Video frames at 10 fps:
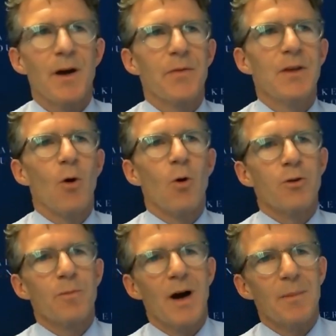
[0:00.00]
about the
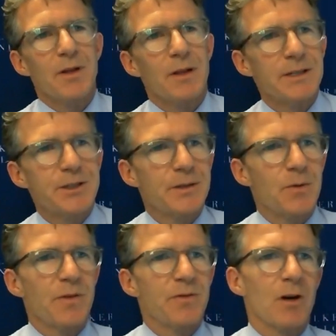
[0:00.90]
older
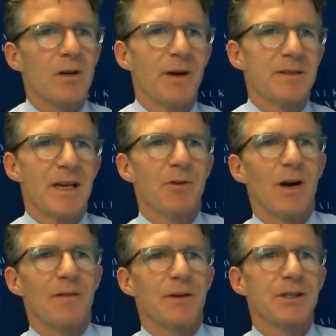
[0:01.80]
population. We've talked about
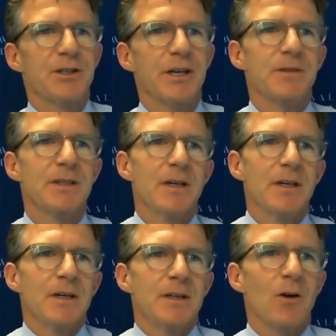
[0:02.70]
demographic shifts.
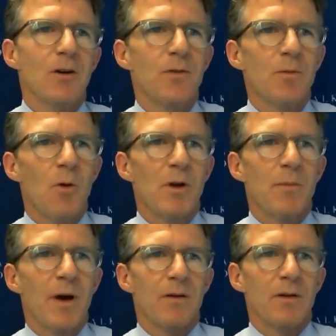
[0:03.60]
Talk for a moment
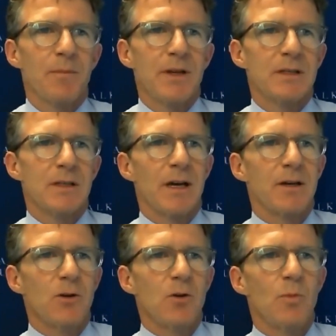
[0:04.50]
about companies
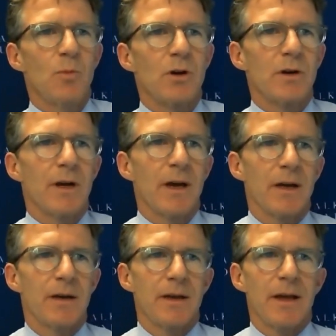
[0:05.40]
like Uber
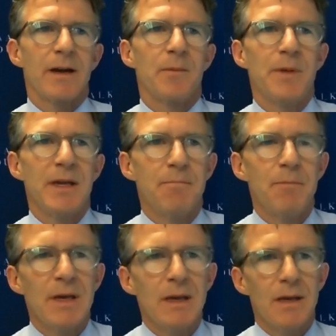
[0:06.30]
and
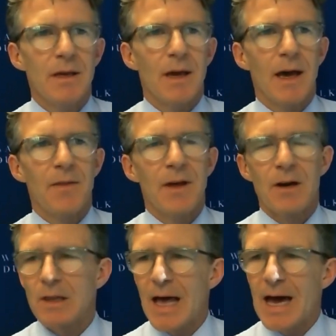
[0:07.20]
Airbnb and
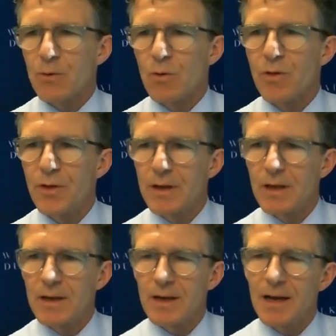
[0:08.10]
their lateral
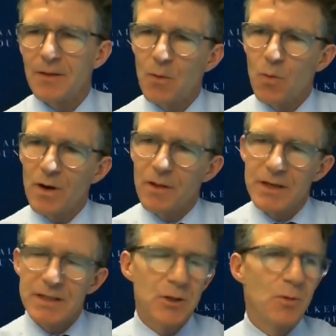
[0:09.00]
thinking. I think one of the
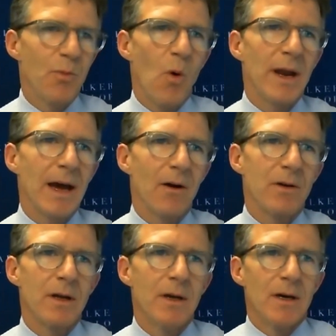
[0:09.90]
things that you point
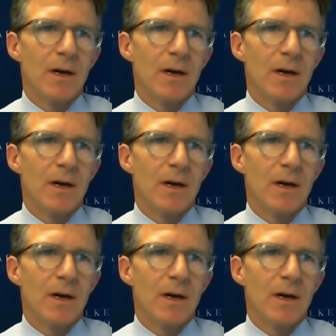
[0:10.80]
out